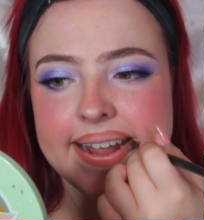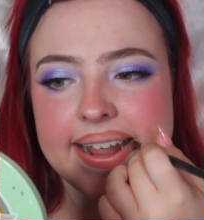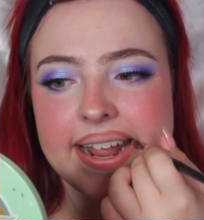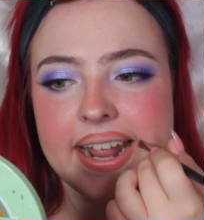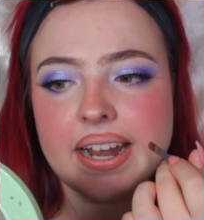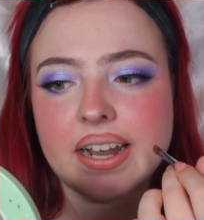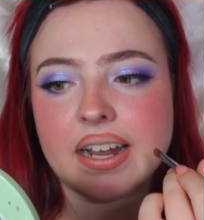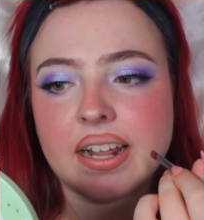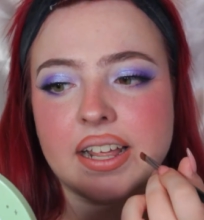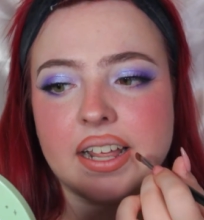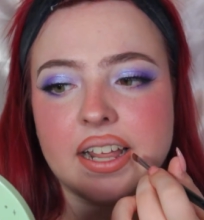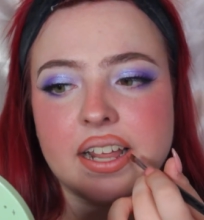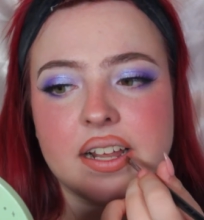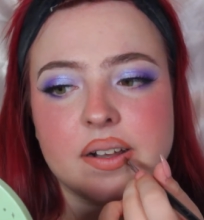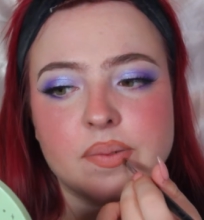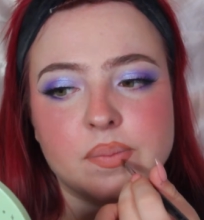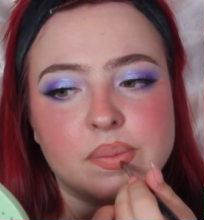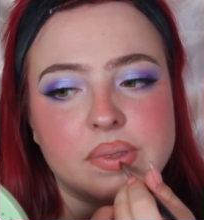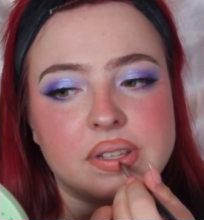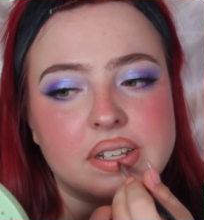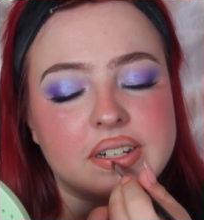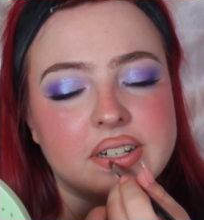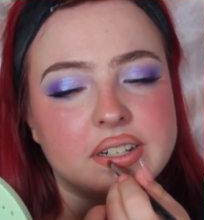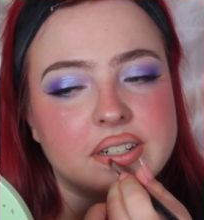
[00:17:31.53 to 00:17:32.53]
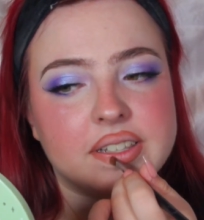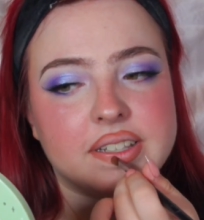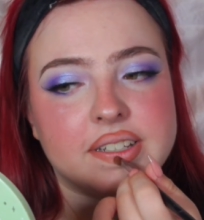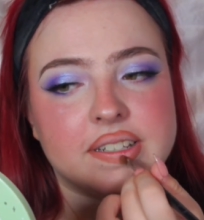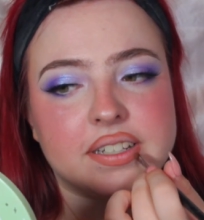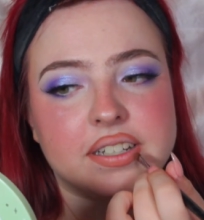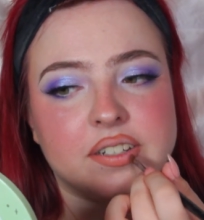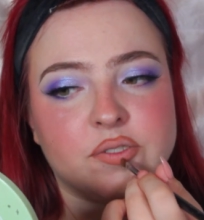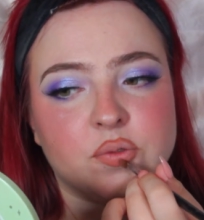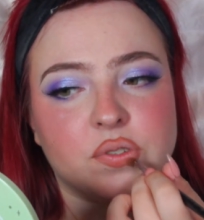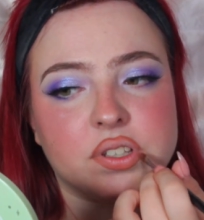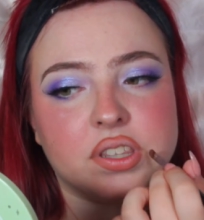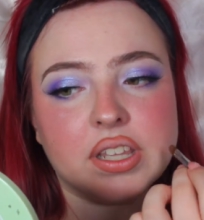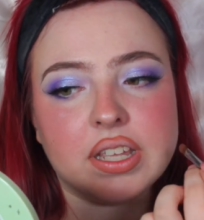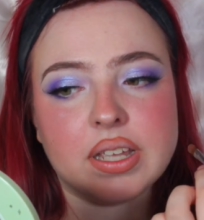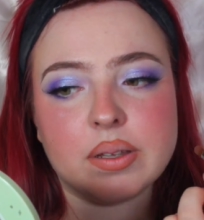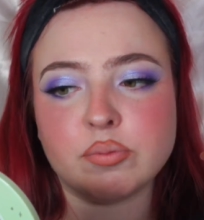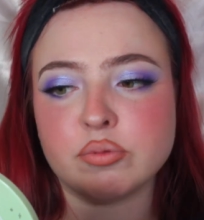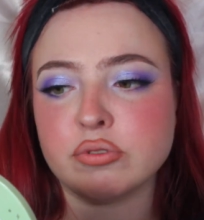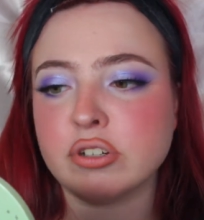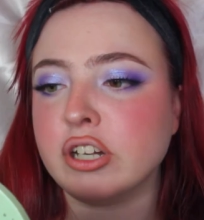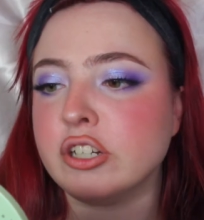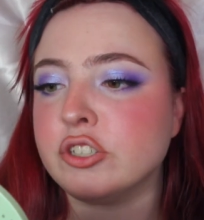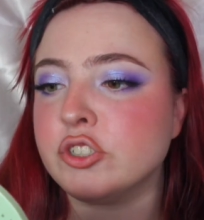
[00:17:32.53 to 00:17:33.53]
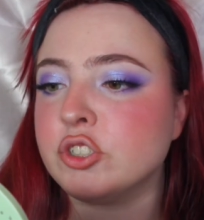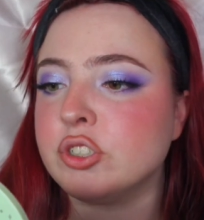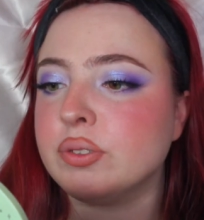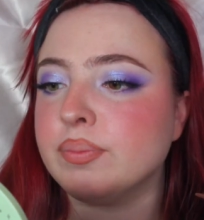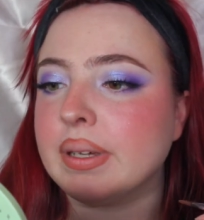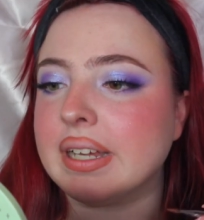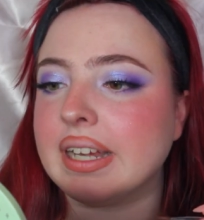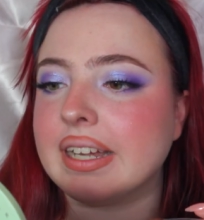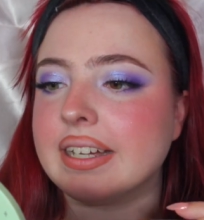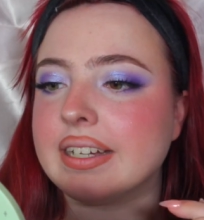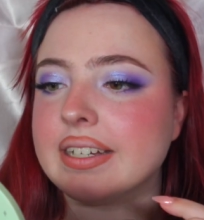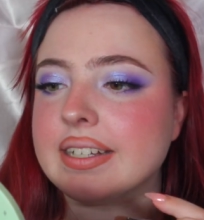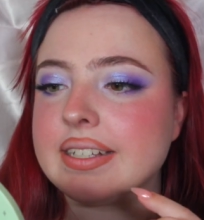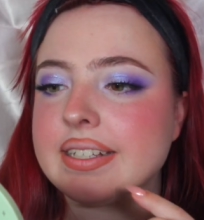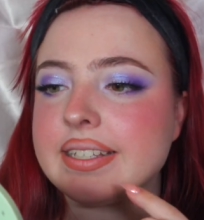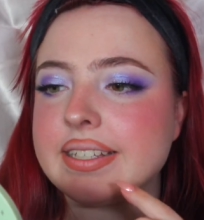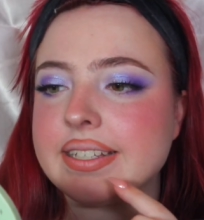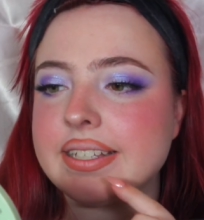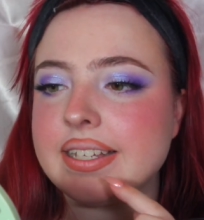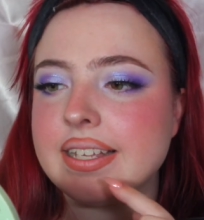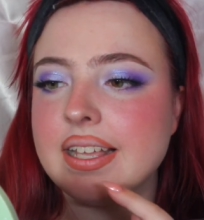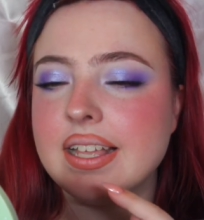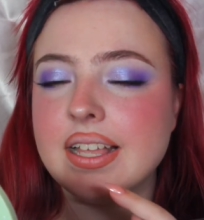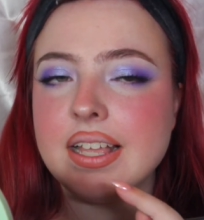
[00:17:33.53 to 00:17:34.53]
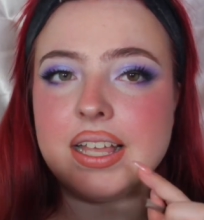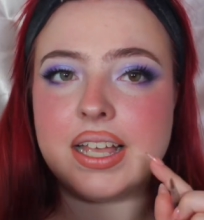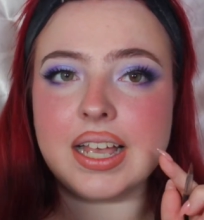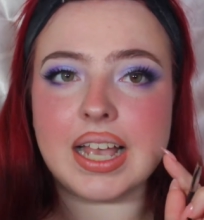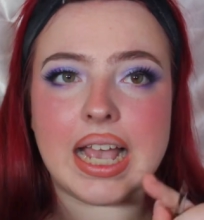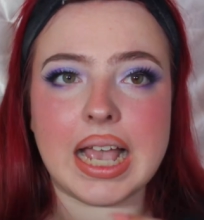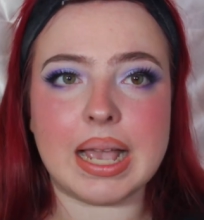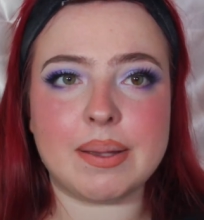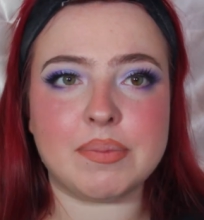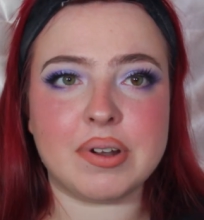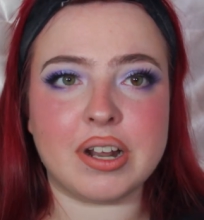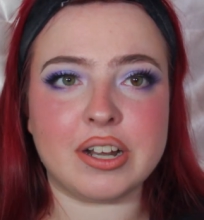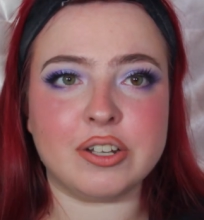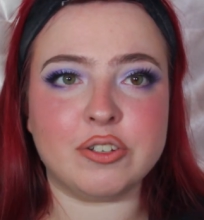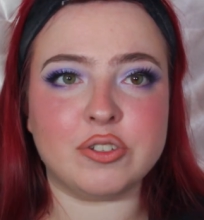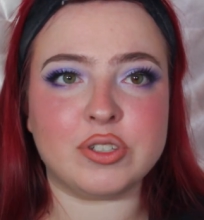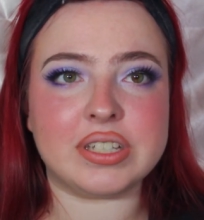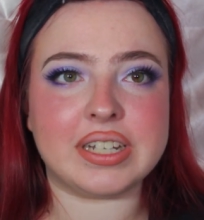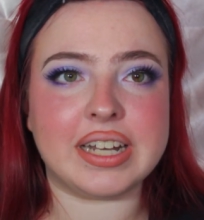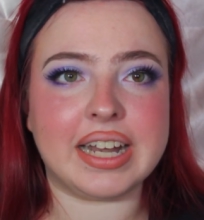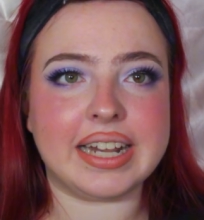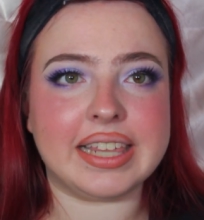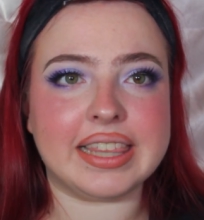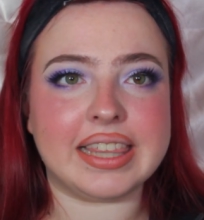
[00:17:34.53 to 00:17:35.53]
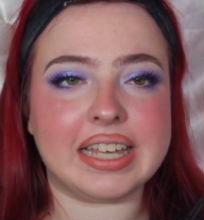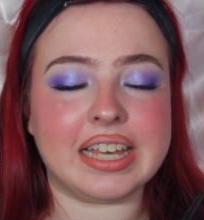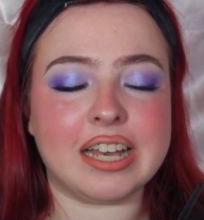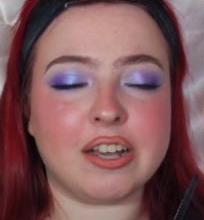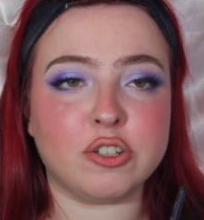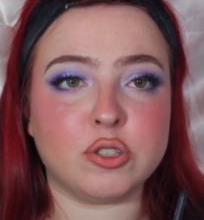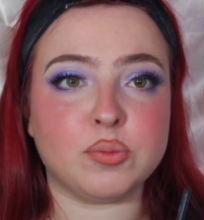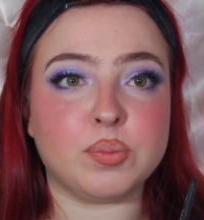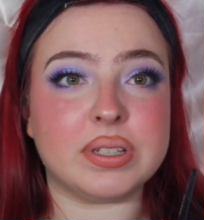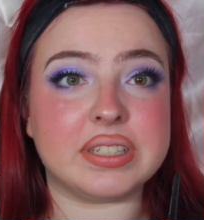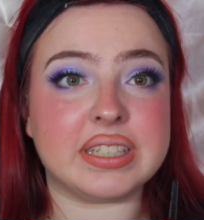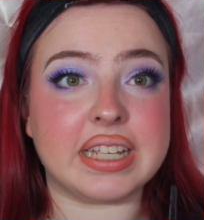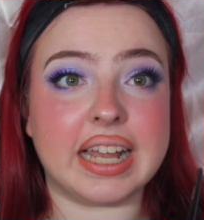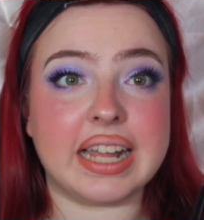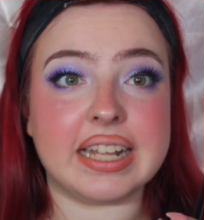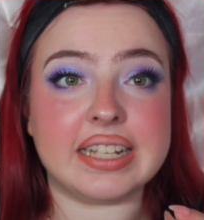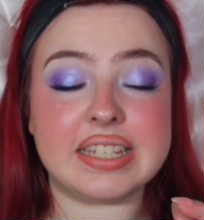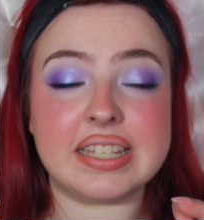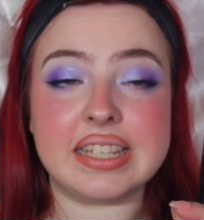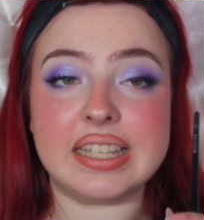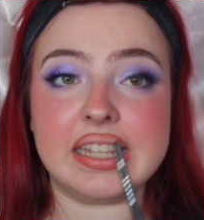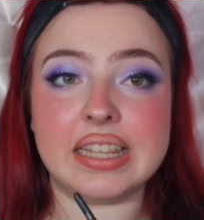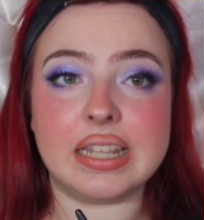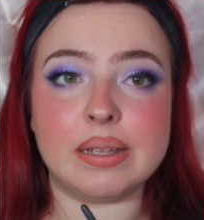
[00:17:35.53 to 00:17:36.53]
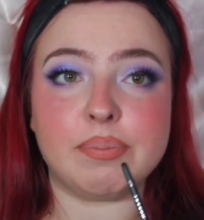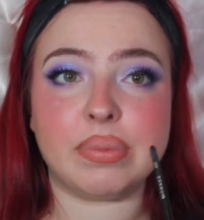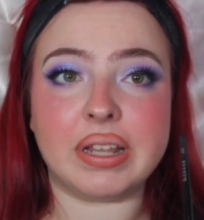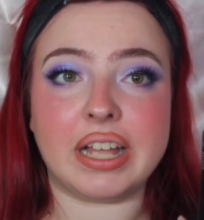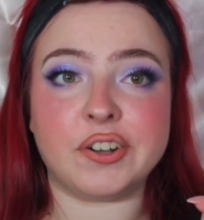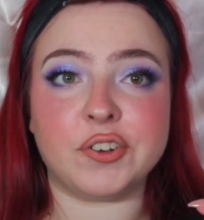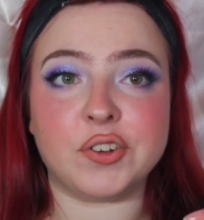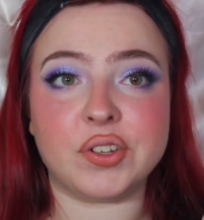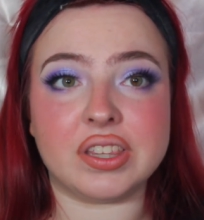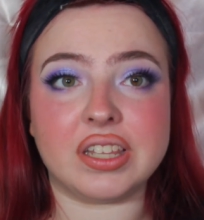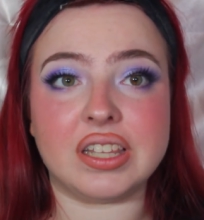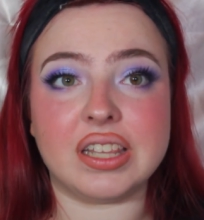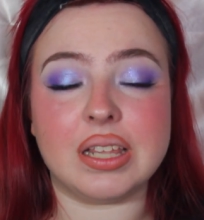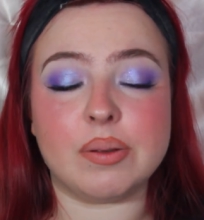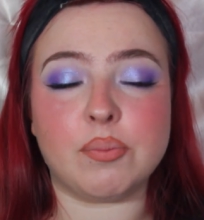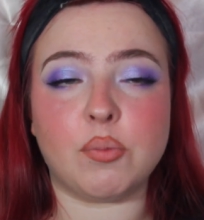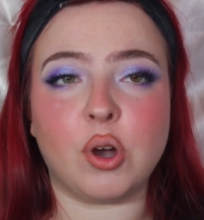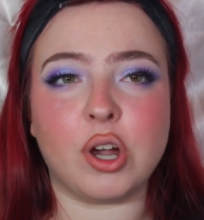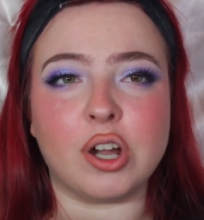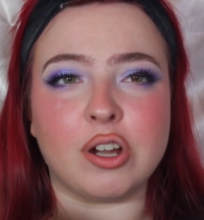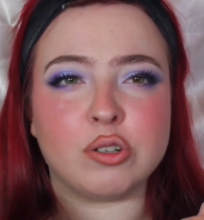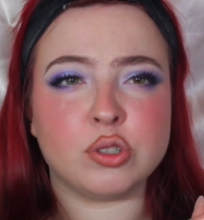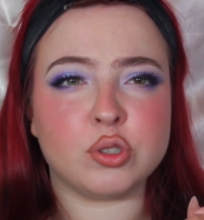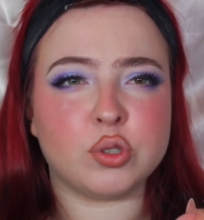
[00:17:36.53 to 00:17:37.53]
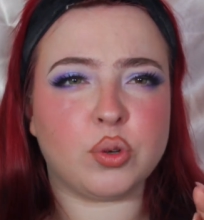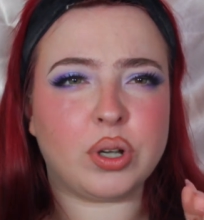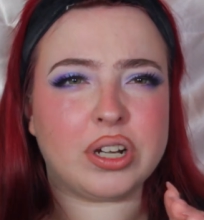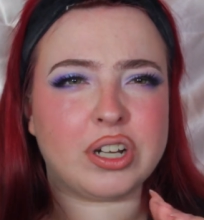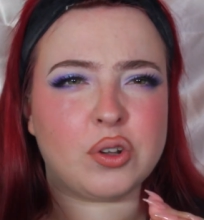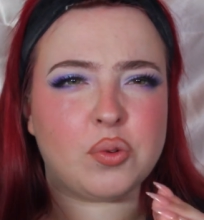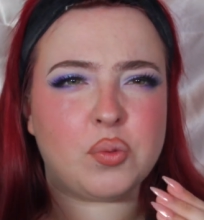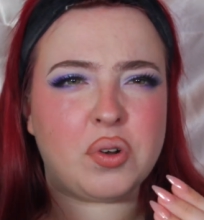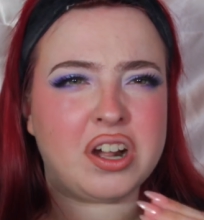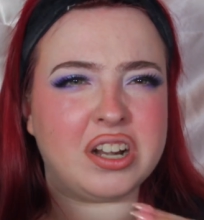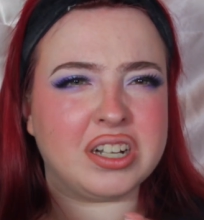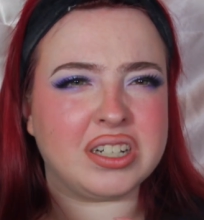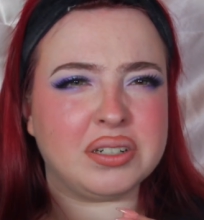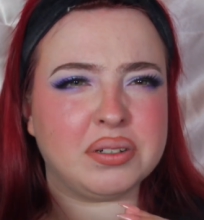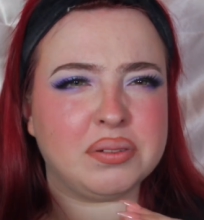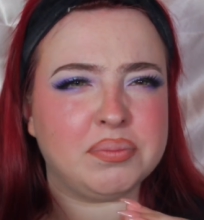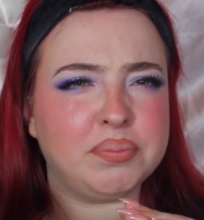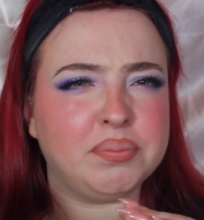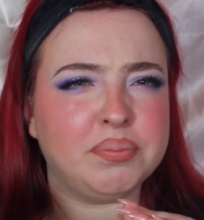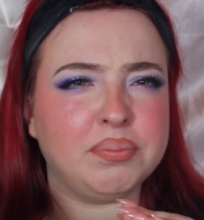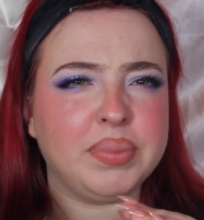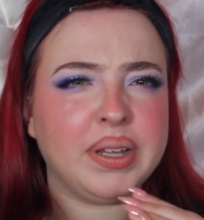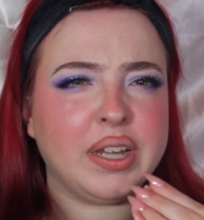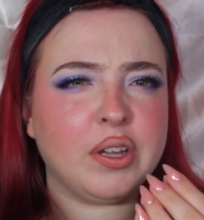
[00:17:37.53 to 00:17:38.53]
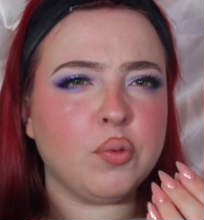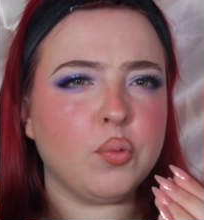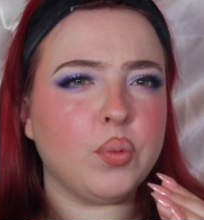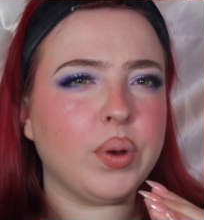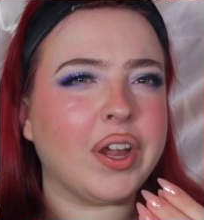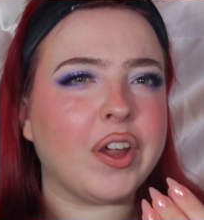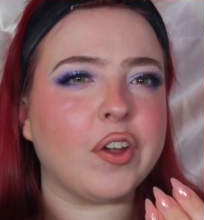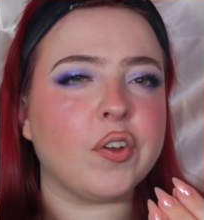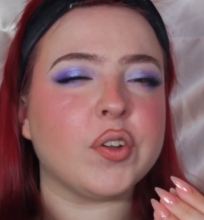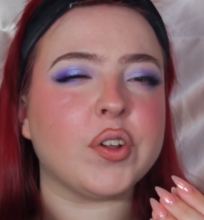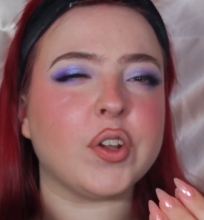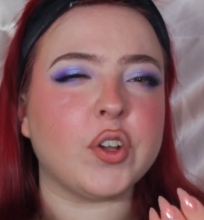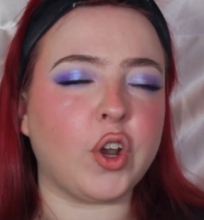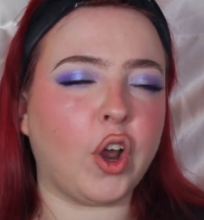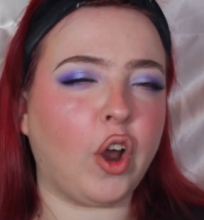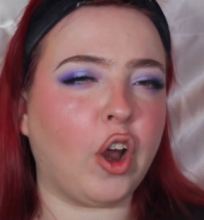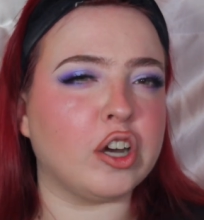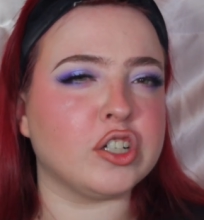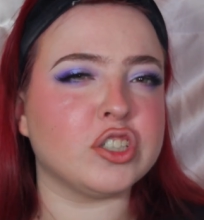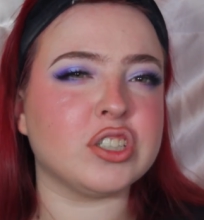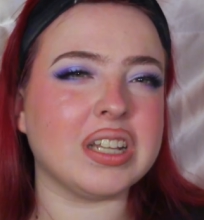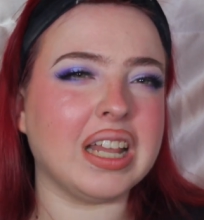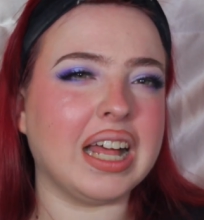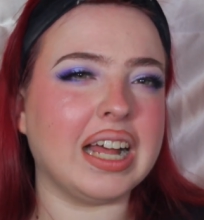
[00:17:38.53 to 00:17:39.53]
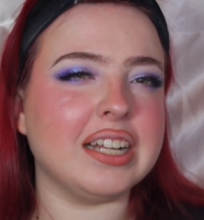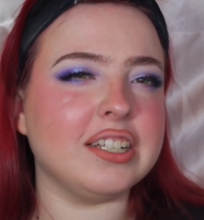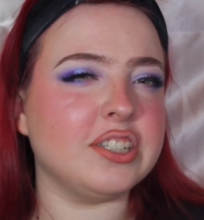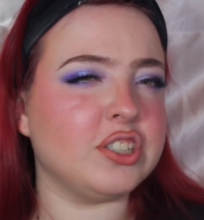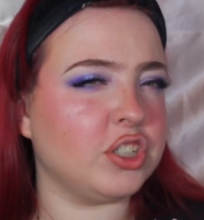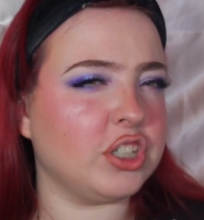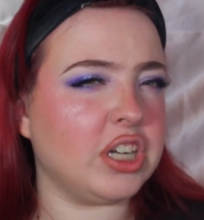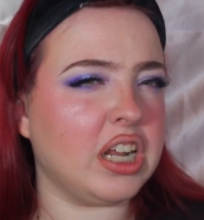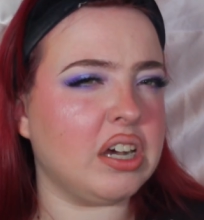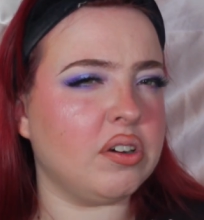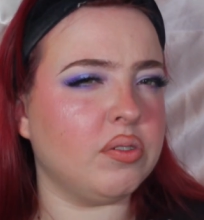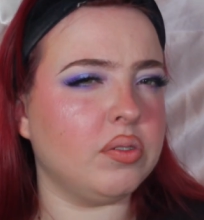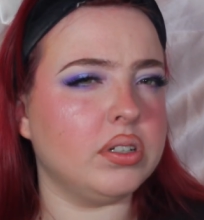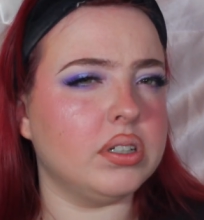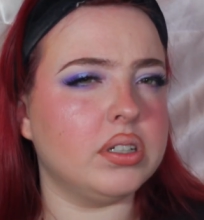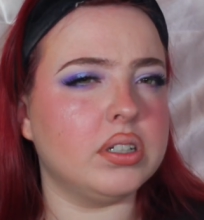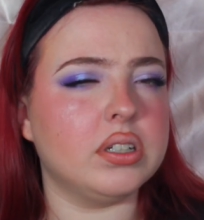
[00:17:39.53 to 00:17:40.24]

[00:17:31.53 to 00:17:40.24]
And I am blending this in with a brush because I'm not using anything else besides the lip liner and the lip oil, so I don't want it to be weird and harsh lines, you know?